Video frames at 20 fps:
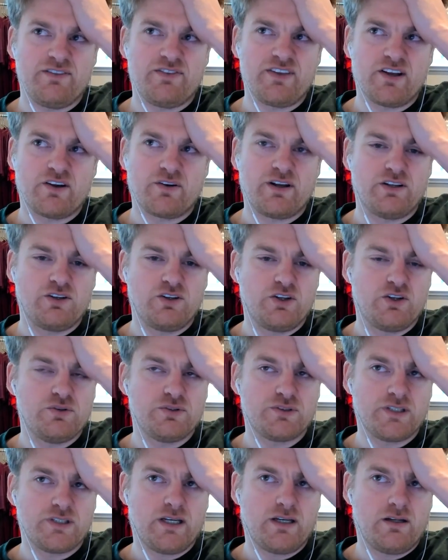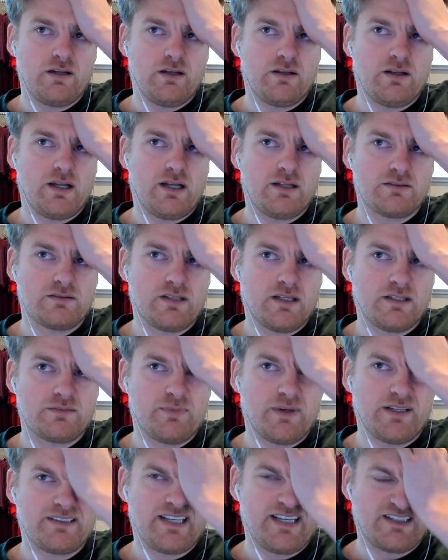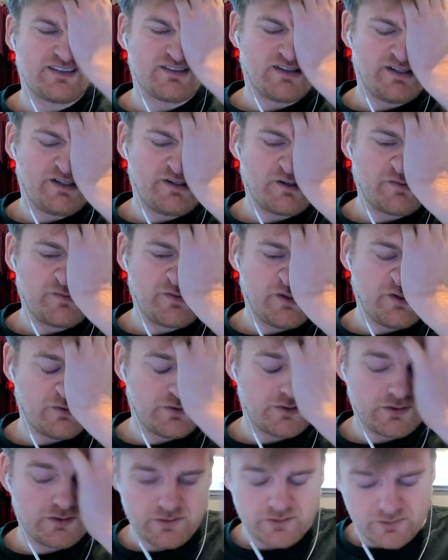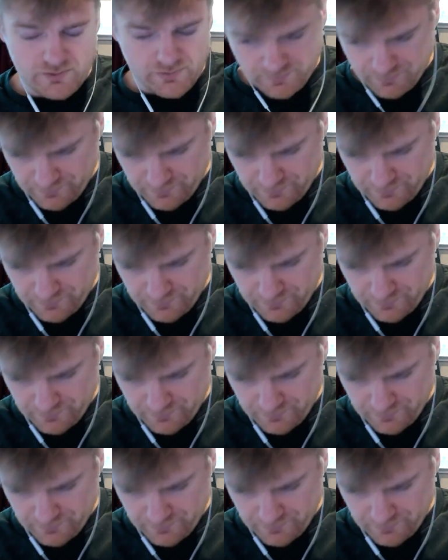theory lose it. And that's my takes on interviews is